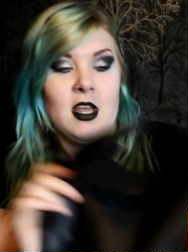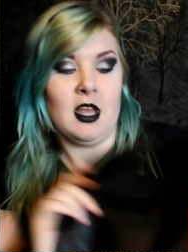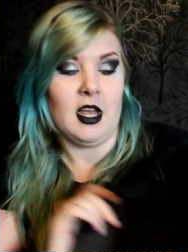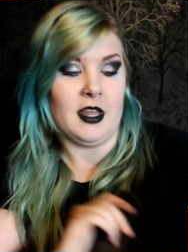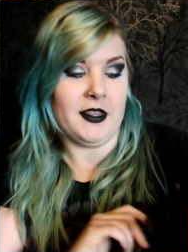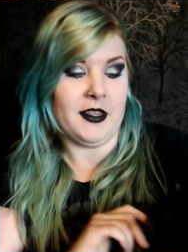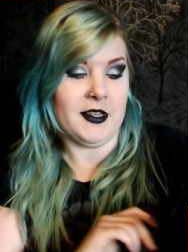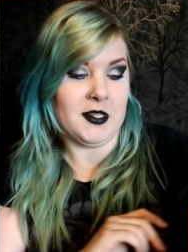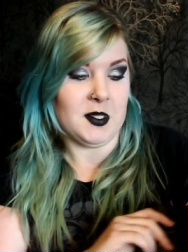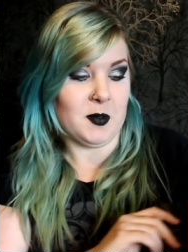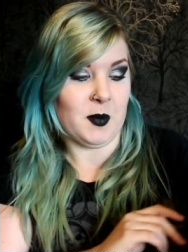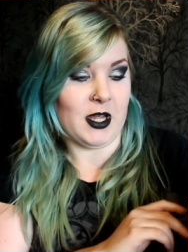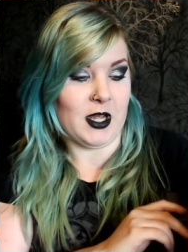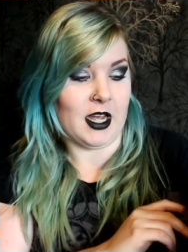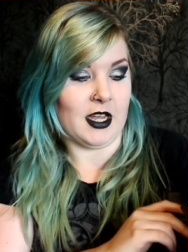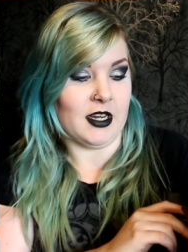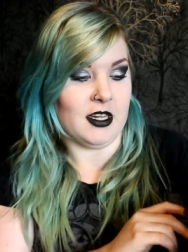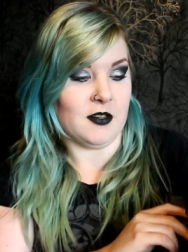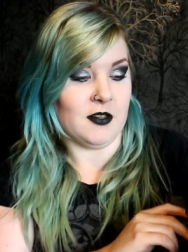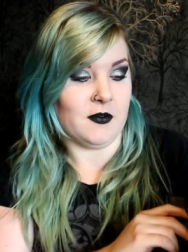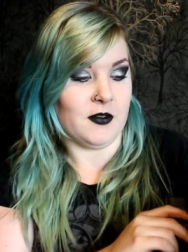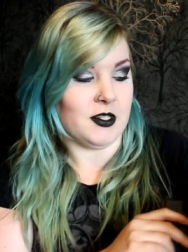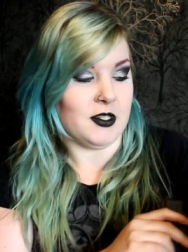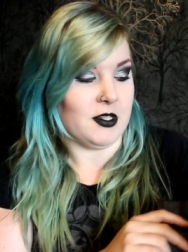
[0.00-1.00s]
And this would be
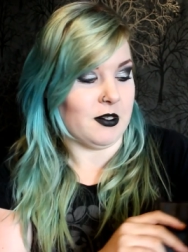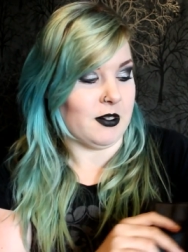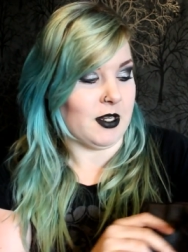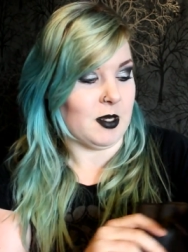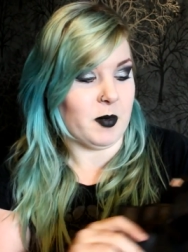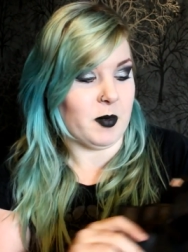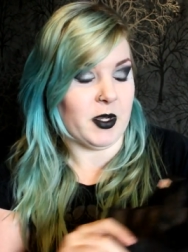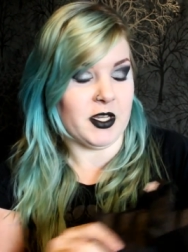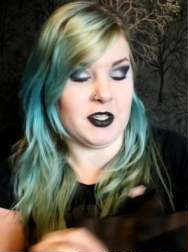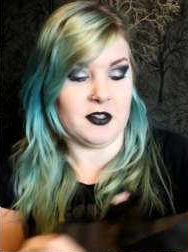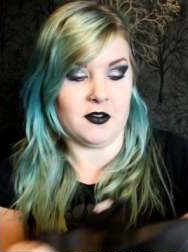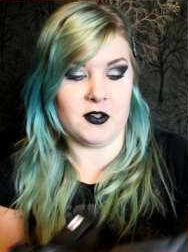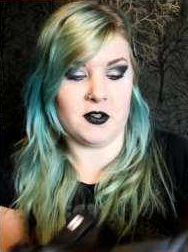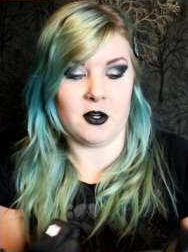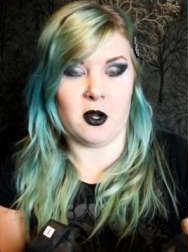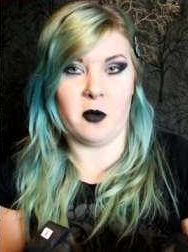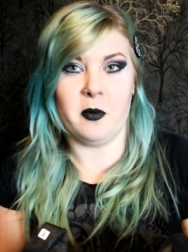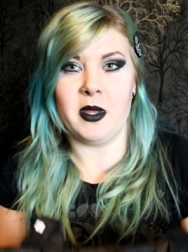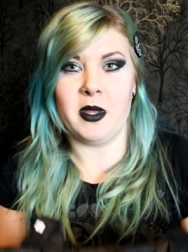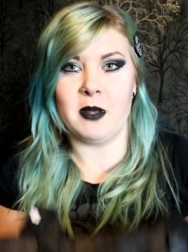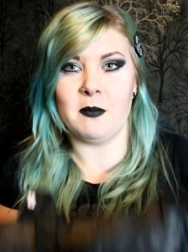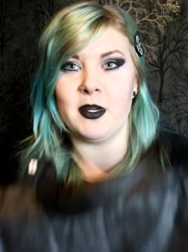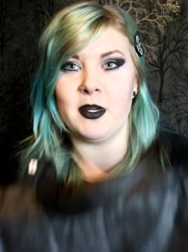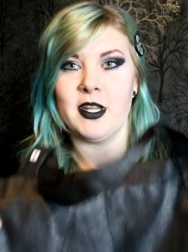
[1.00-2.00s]
handy for doing like bits of
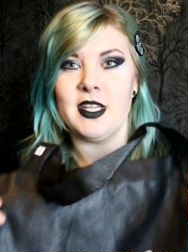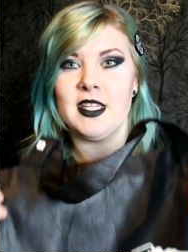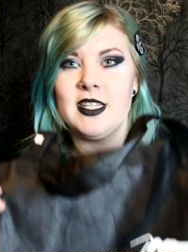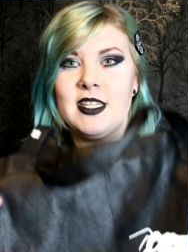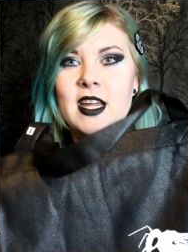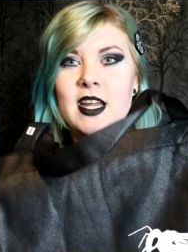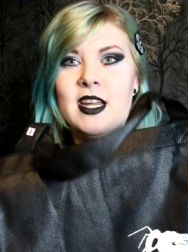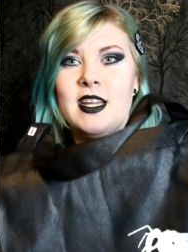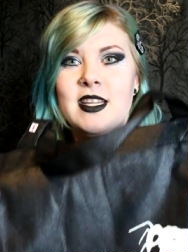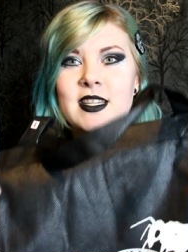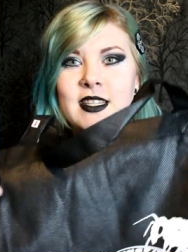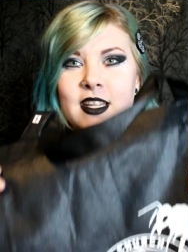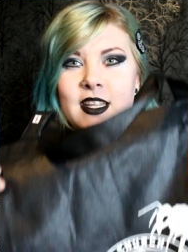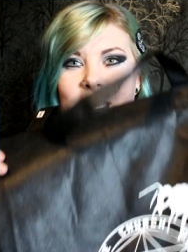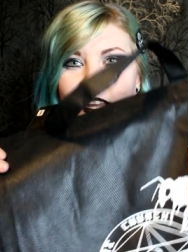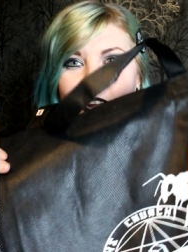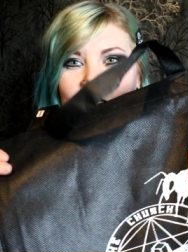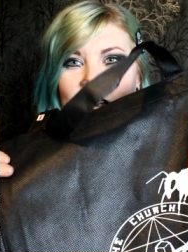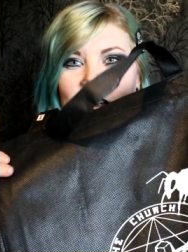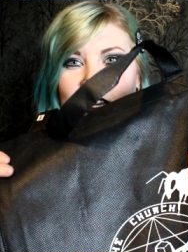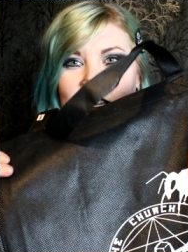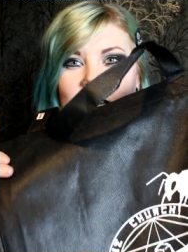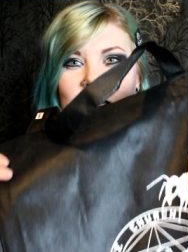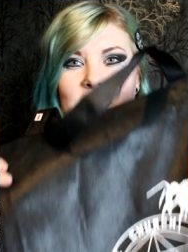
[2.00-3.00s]
shopping, but it's nice that they
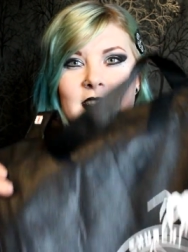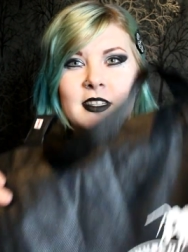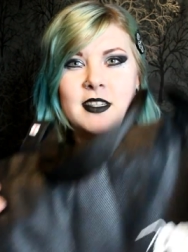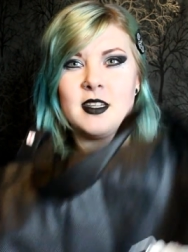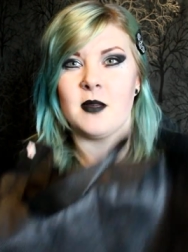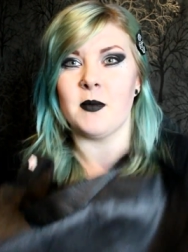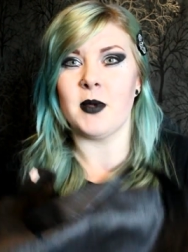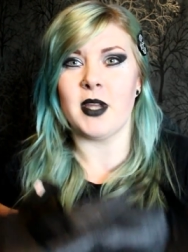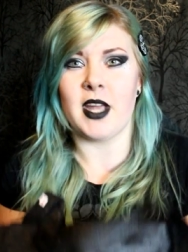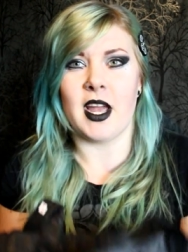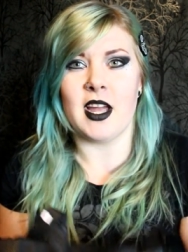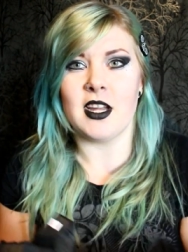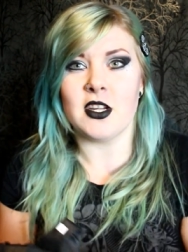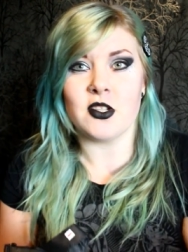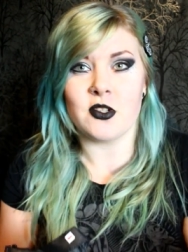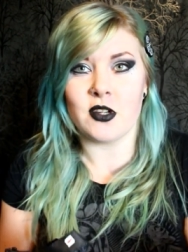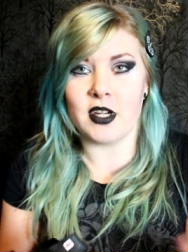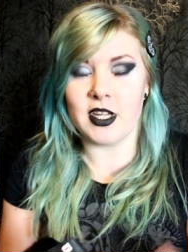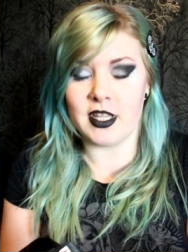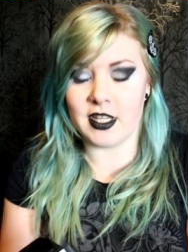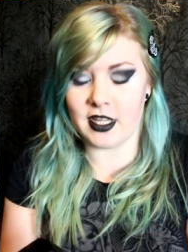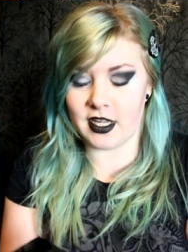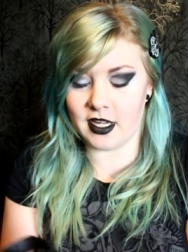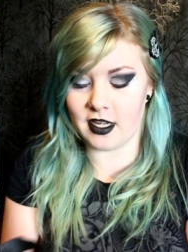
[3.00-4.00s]
added something
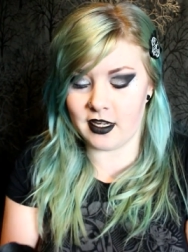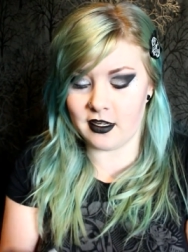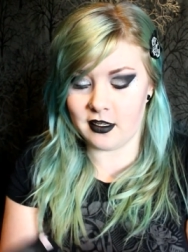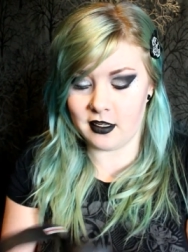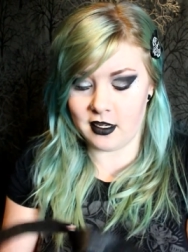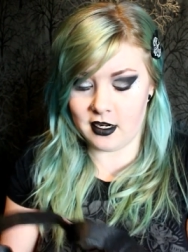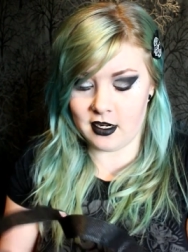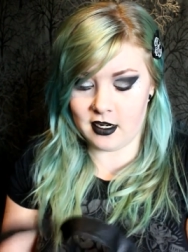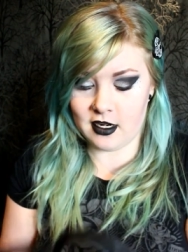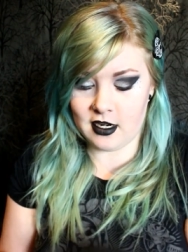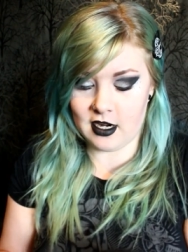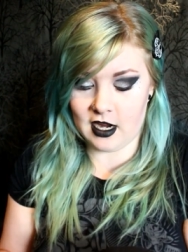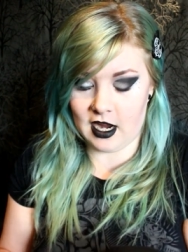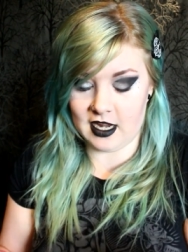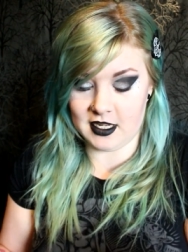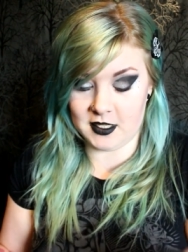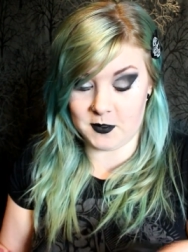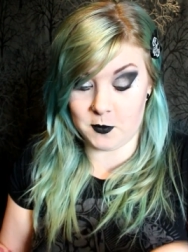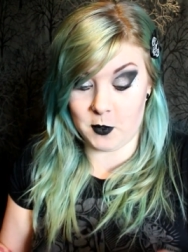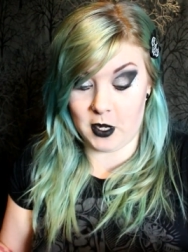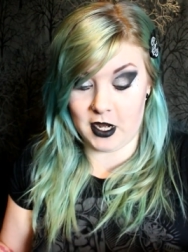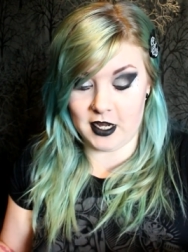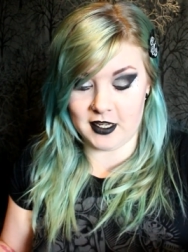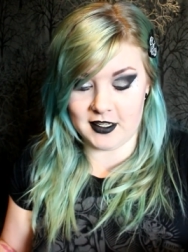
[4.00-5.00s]
extra in there,
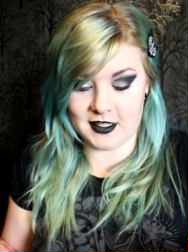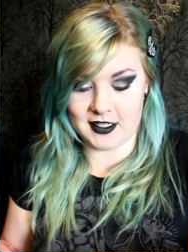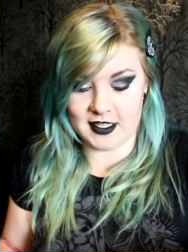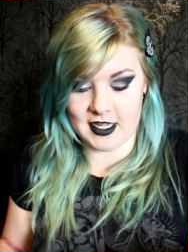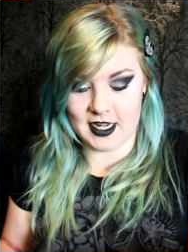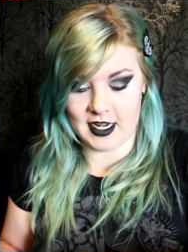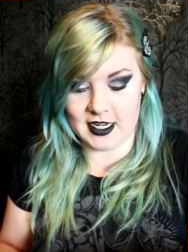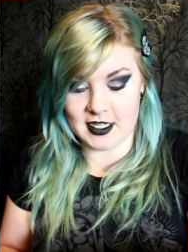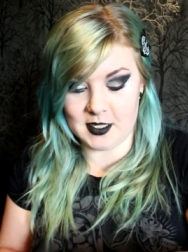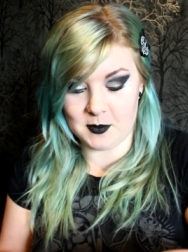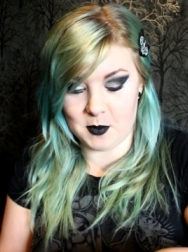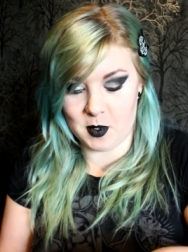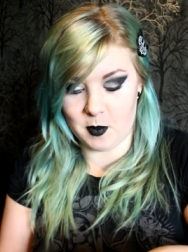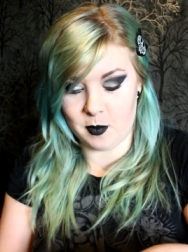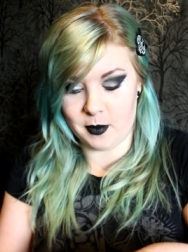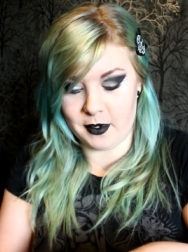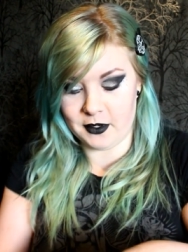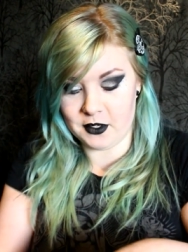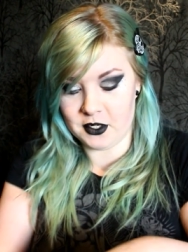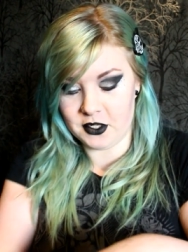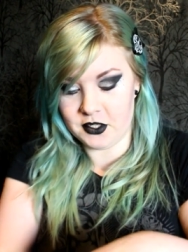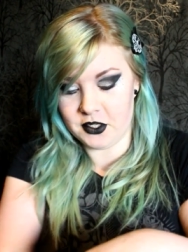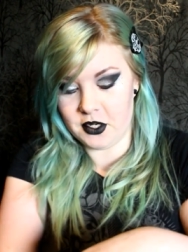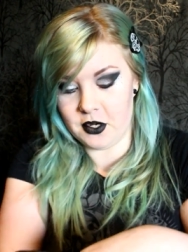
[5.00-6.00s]
as well as the item I'm
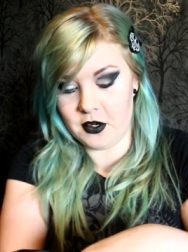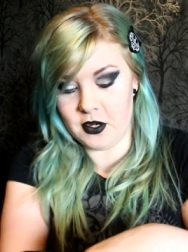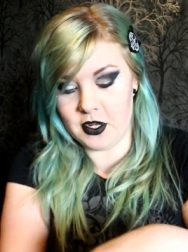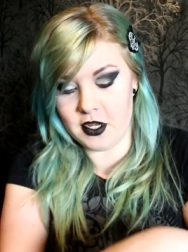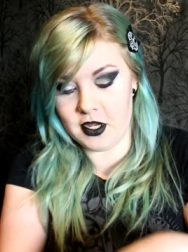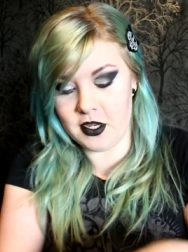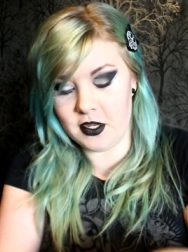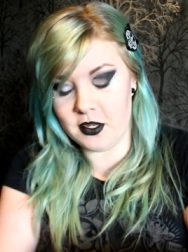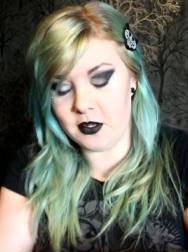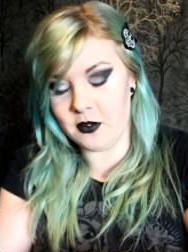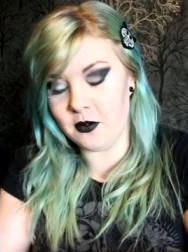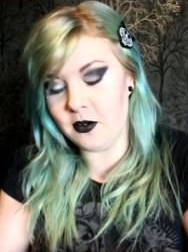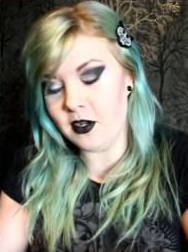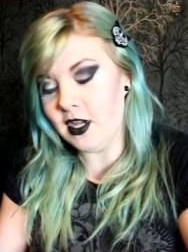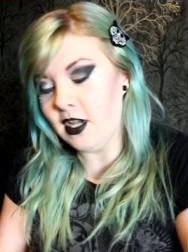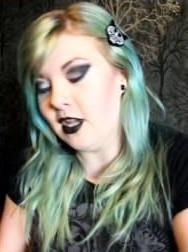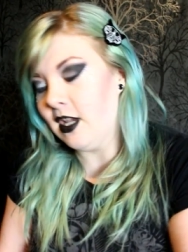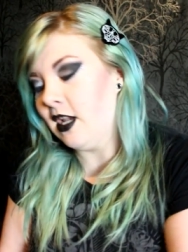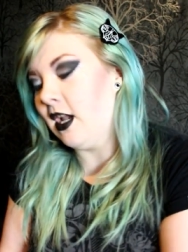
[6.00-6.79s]
about to show you.